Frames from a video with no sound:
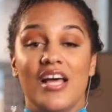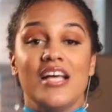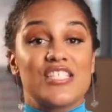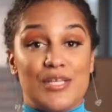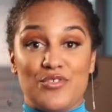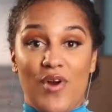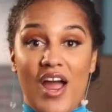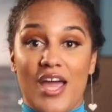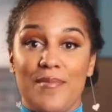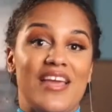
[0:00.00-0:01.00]

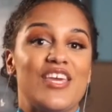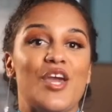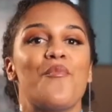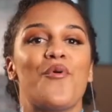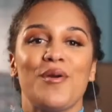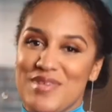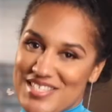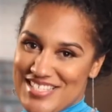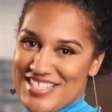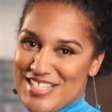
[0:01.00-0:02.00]
Subscribe and get more
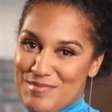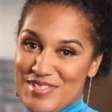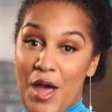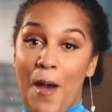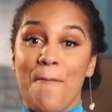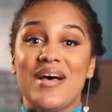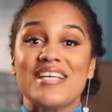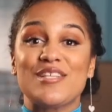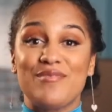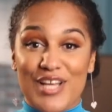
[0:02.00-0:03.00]
business tips.
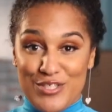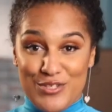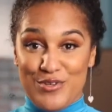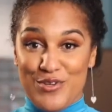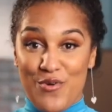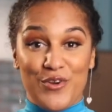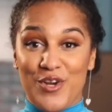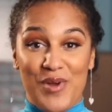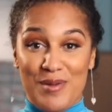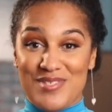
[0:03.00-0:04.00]
Best of luck to you on your
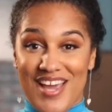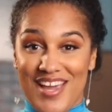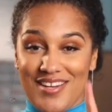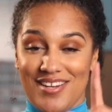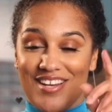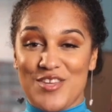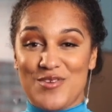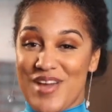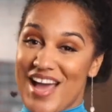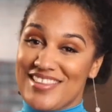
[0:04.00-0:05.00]
website. You
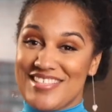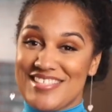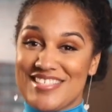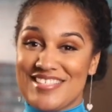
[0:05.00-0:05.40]
got this.